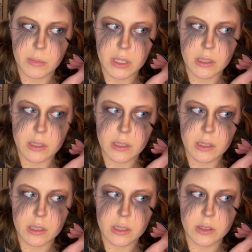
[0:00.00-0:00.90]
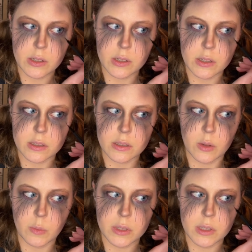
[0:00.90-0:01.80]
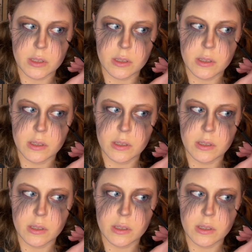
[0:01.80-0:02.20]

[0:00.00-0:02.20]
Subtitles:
me, and I just opened it.